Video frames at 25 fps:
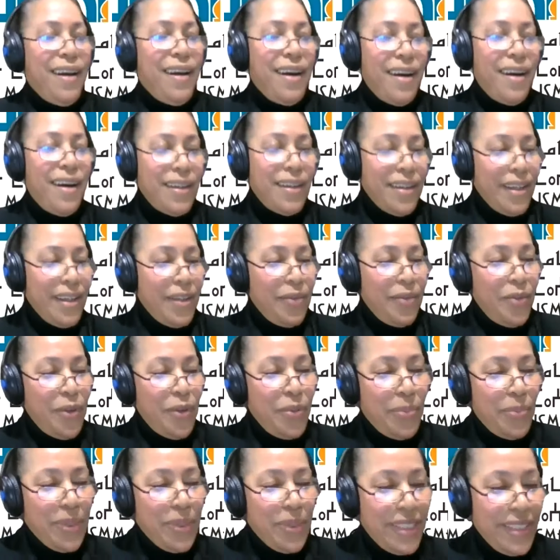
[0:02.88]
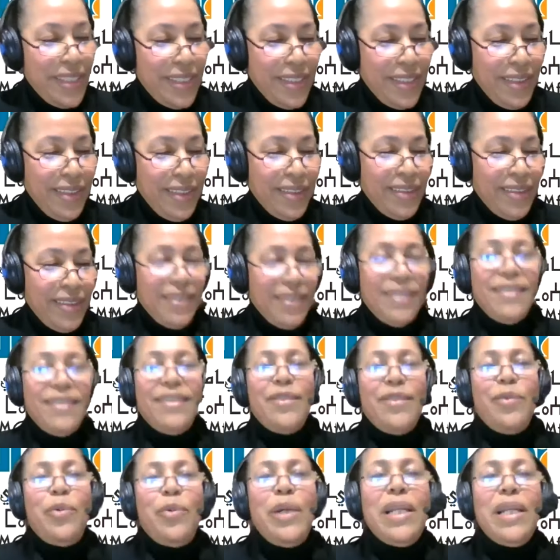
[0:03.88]
Hi, everybody.
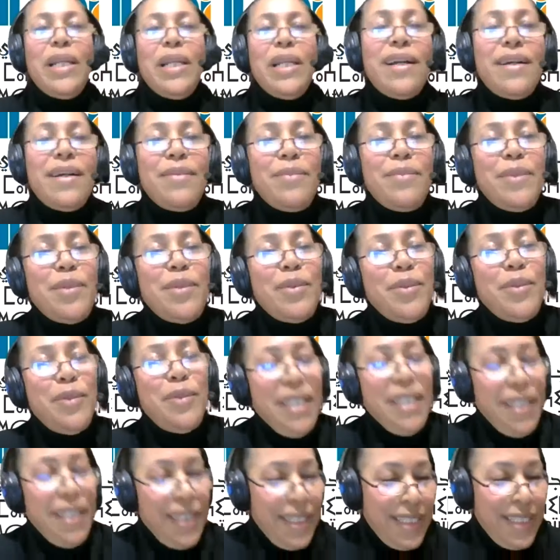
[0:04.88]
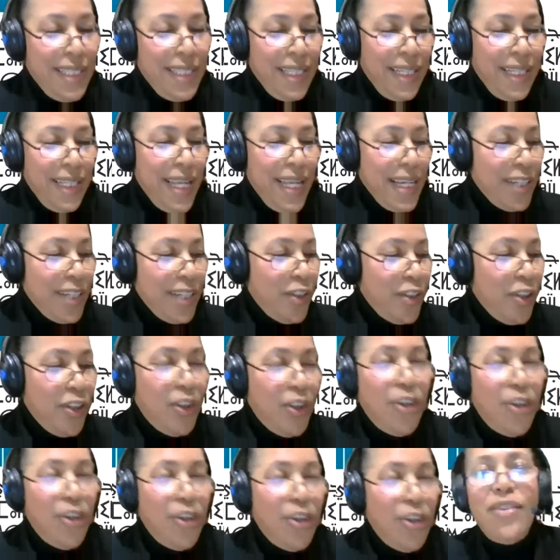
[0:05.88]
Welcome to this
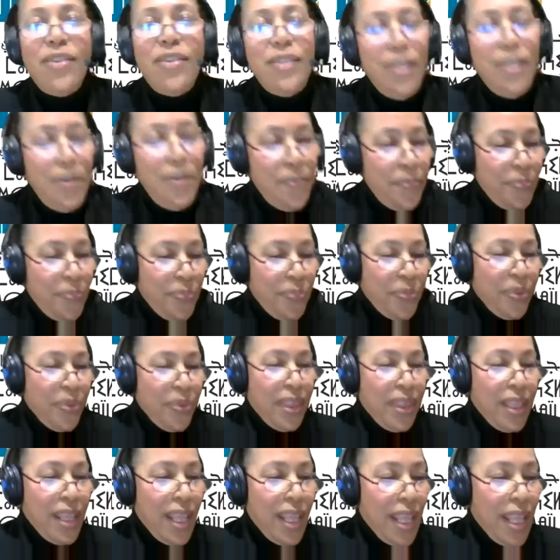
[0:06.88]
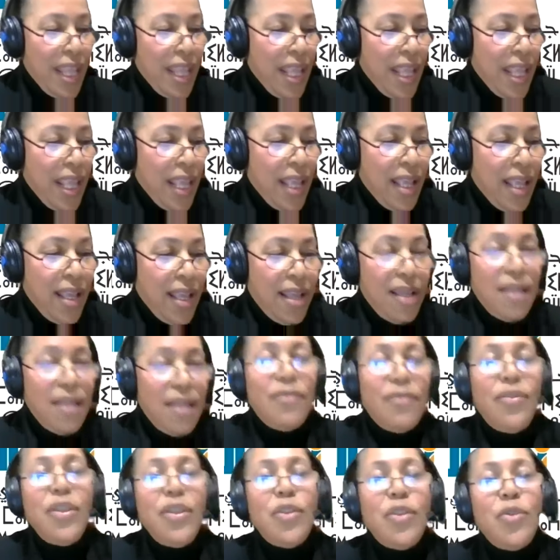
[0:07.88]
lecture on
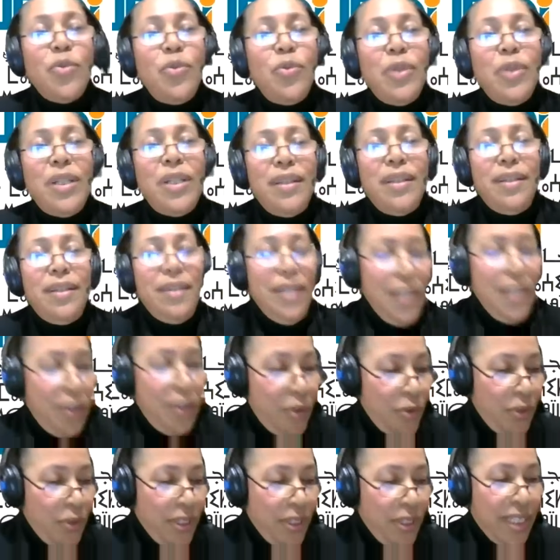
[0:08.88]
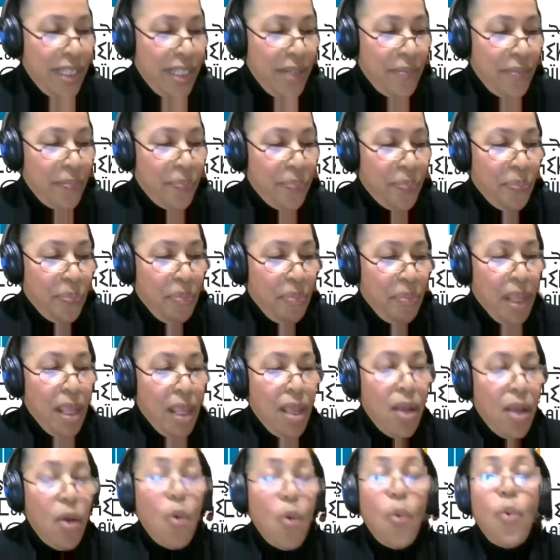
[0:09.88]
visual literacy.
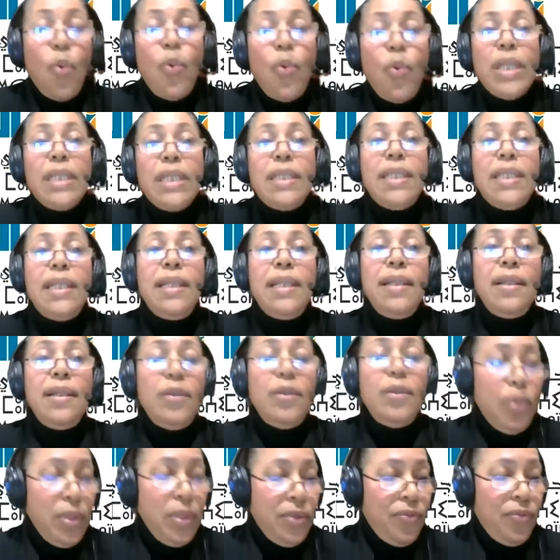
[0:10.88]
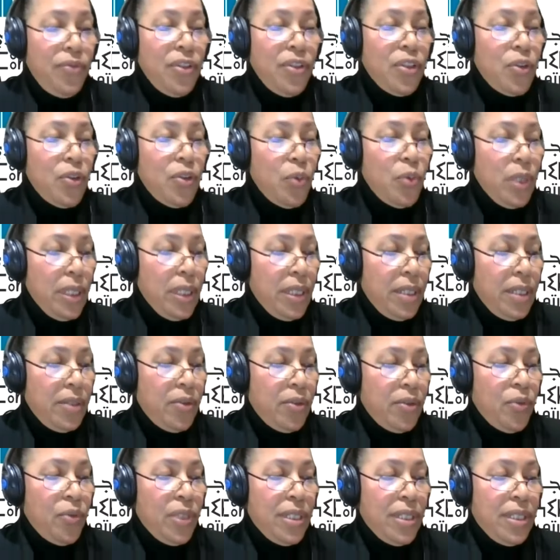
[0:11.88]
When dealing with visual
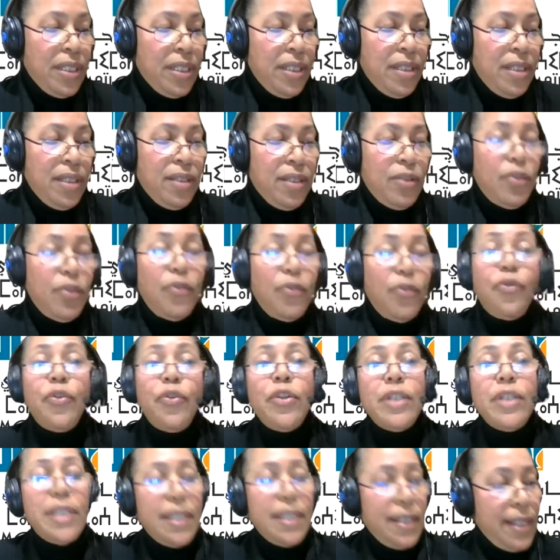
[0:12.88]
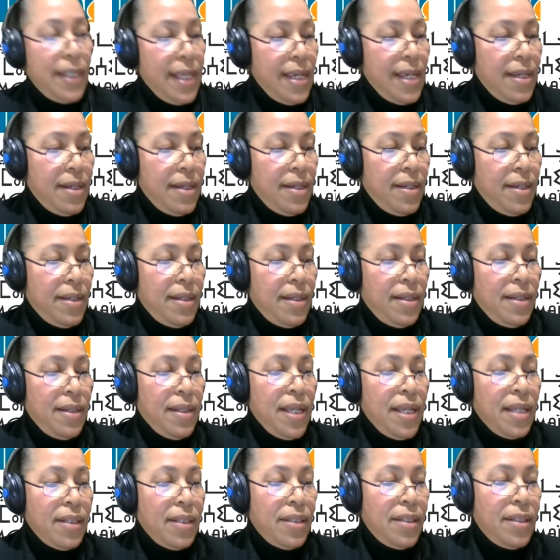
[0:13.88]
literacy, the first thing
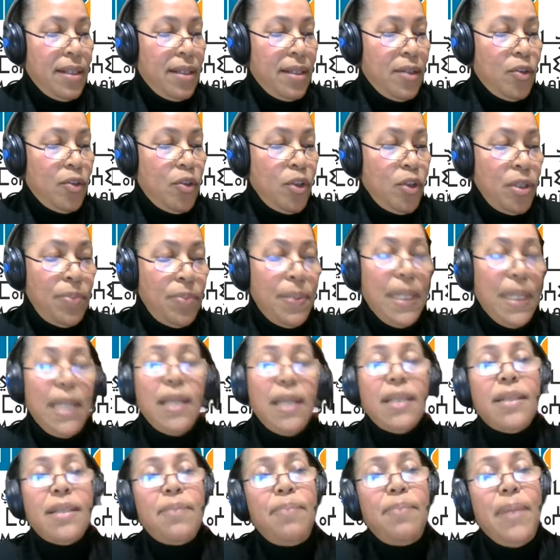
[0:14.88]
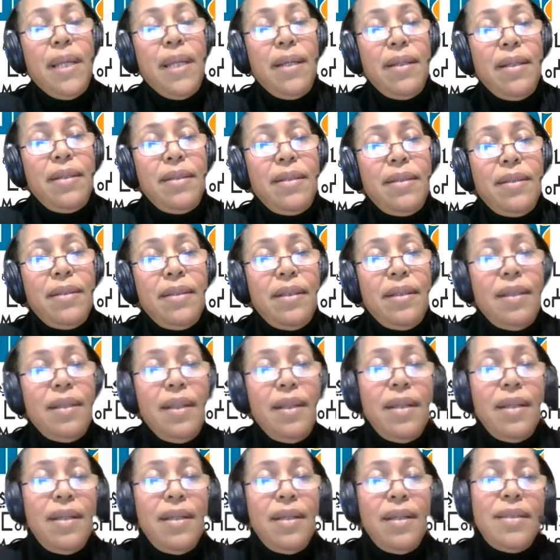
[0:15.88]
that should be explained
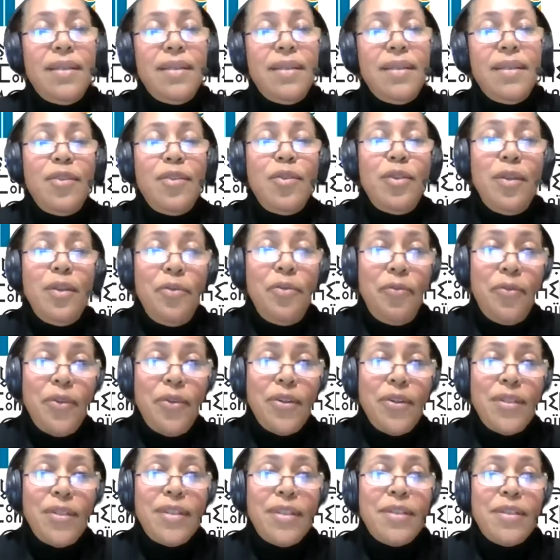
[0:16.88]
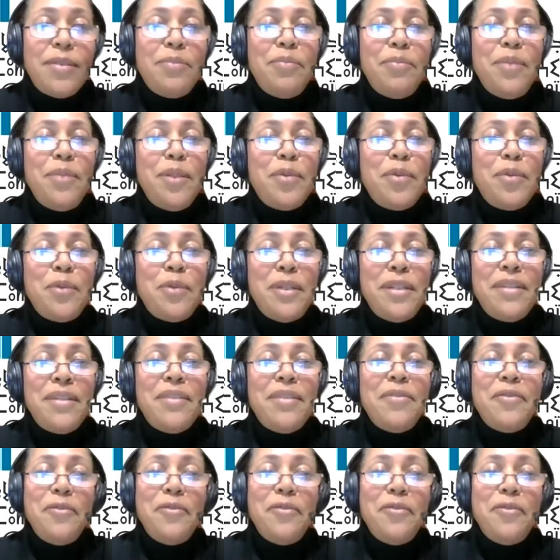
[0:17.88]
is the difference between